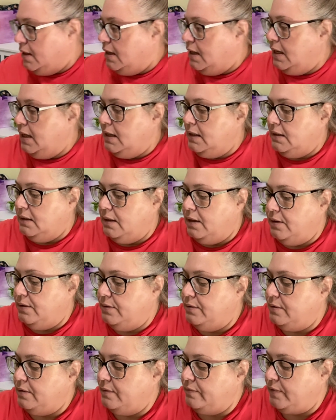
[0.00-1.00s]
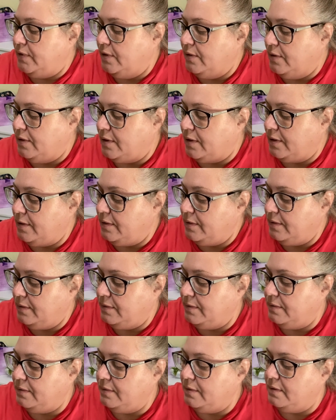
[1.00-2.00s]
a load of yarn.
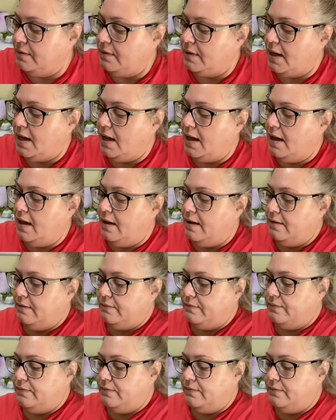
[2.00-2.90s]
I have